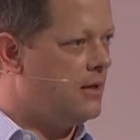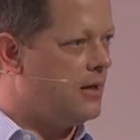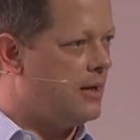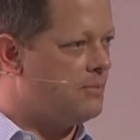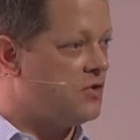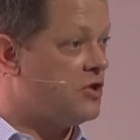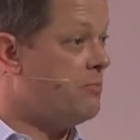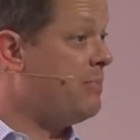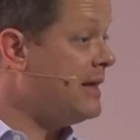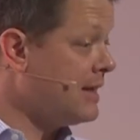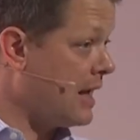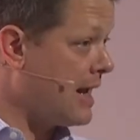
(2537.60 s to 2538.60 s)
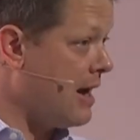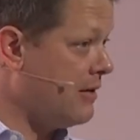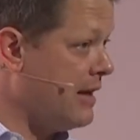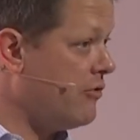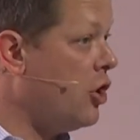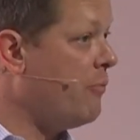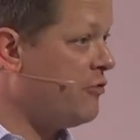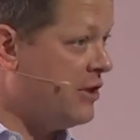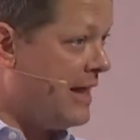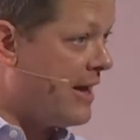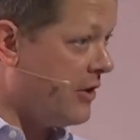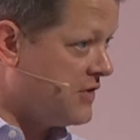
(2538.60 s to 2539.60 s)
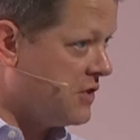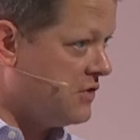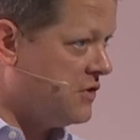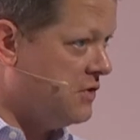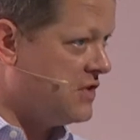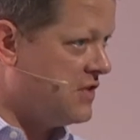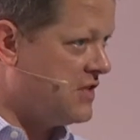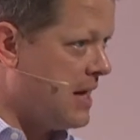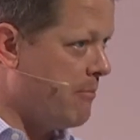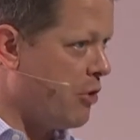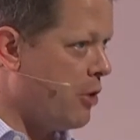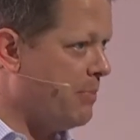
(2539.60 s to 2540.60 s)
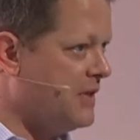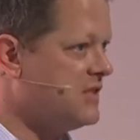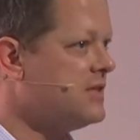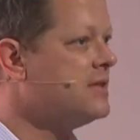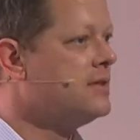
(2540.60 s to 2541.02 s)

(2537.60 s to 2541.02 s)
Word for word: Um, so at the billing account level, hopefully that also suits the yeah, same that would, purpose. That